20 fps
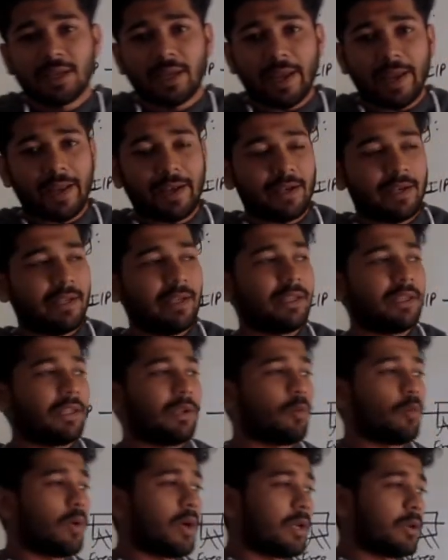and in
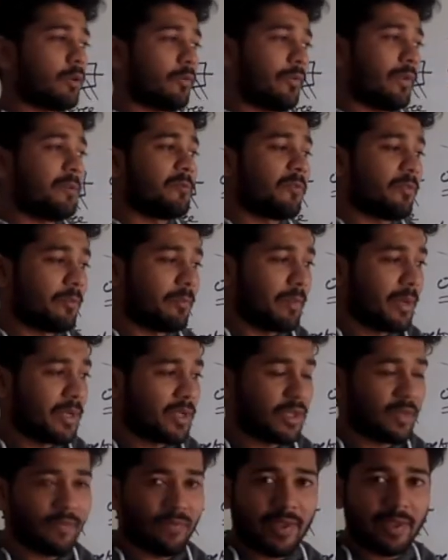the world of
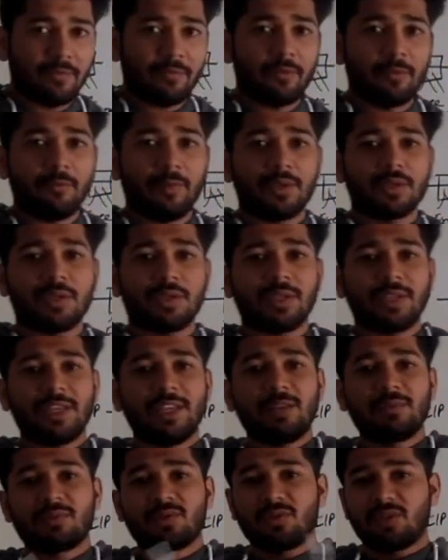information, the information
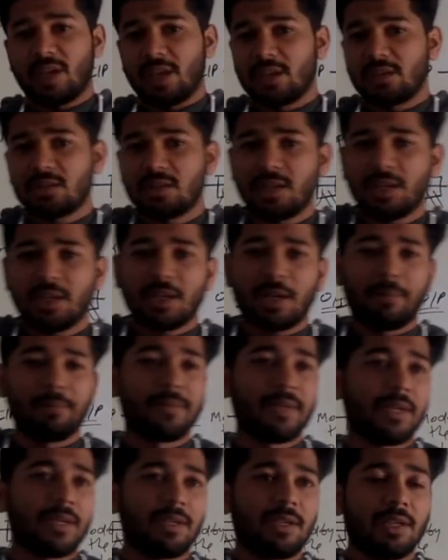keeps changing,
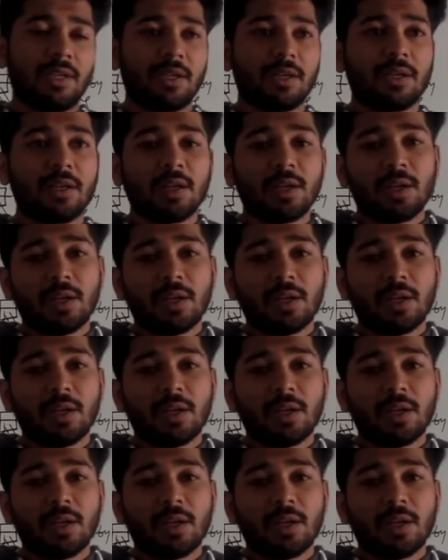updating.